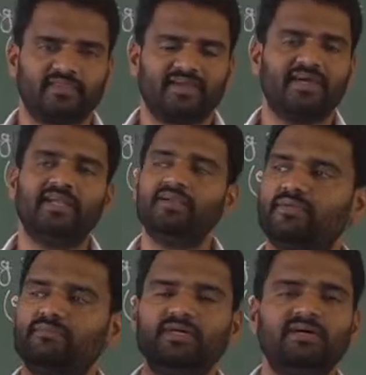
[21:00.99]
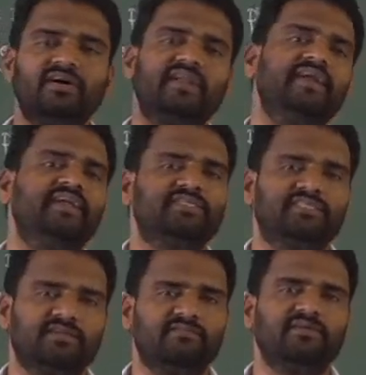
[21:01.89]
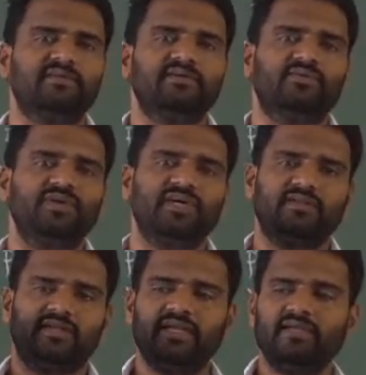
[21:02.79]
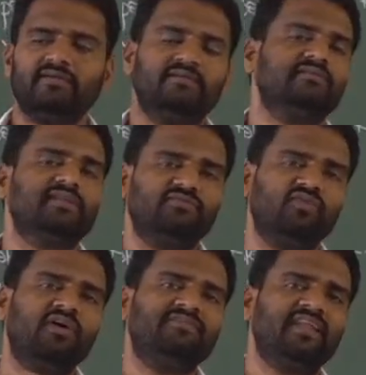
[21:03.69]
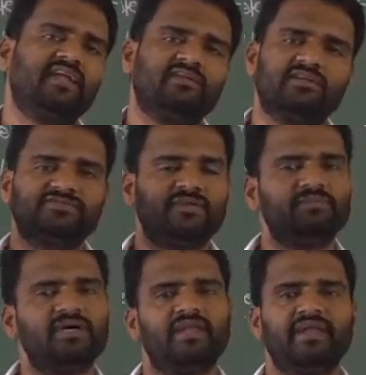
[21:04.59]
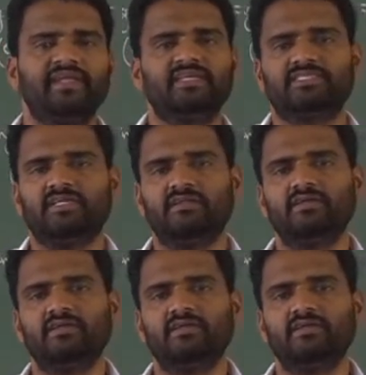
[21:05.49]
Current the radiation. We are getting that flow of electrons from the radiation.